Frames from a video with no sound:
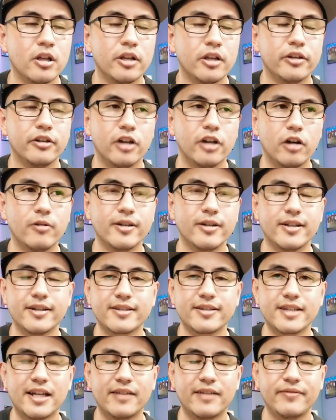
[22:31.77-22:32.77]
No, it
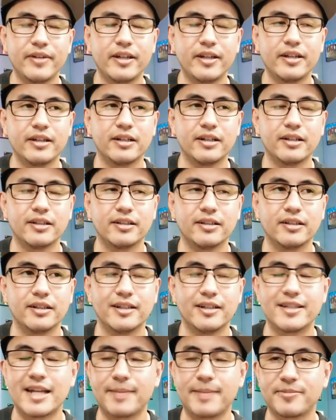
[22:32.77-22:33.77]
does have a
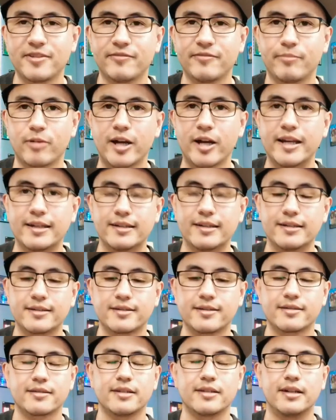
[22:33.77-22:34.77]
adaptive
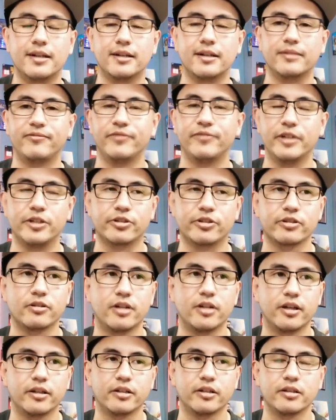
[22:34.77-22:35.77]
brightness feature
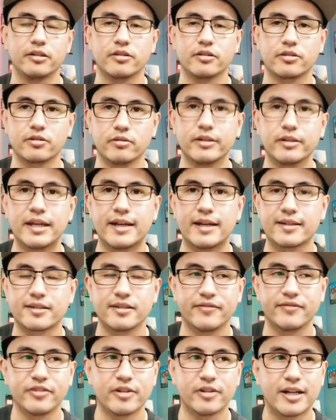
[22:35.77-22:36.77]
on it. So
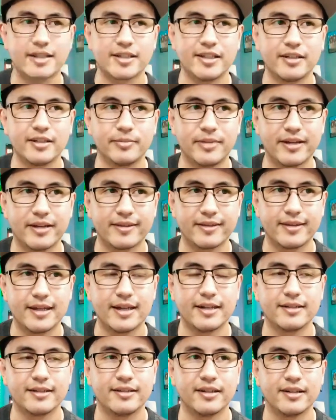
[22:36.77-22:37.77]
yes, if you're asking about
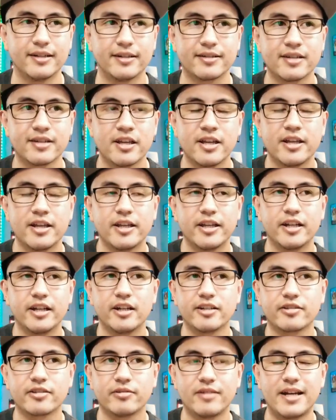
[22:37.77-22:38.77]
that, it does. It
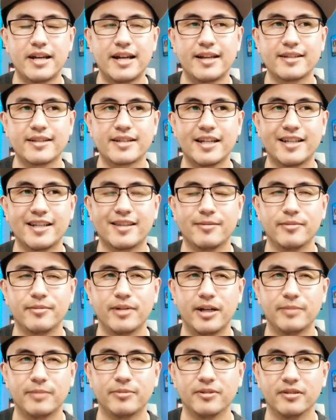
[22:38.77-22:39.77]
also has, I
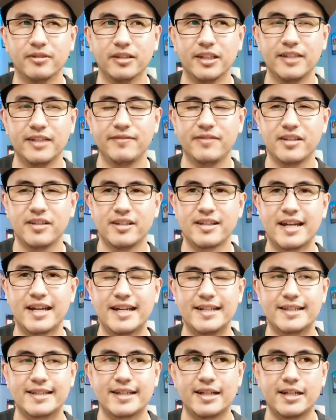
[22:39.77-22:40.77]
believe, the
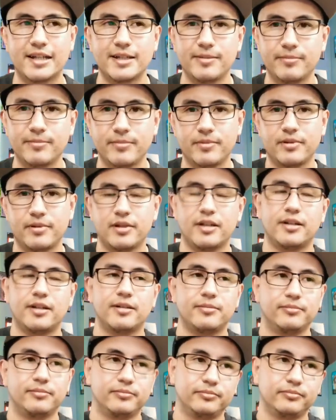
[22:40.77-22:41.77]

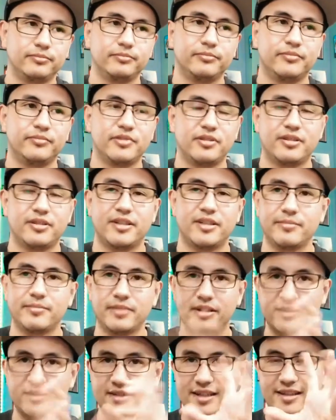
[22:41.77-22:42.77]
nighttime
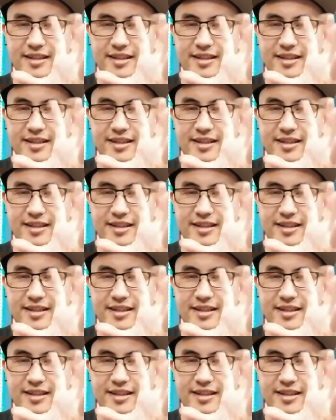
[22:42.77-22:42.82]
dimness.